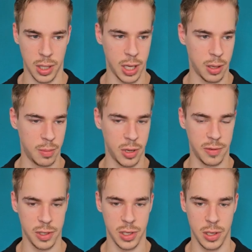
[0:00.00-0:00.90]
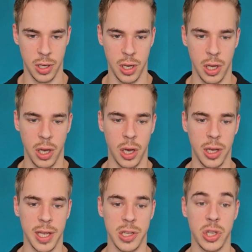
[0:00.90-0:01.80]
Yeah, perfect.
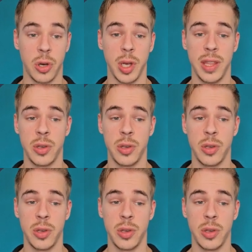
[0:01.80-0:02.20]
Okay, so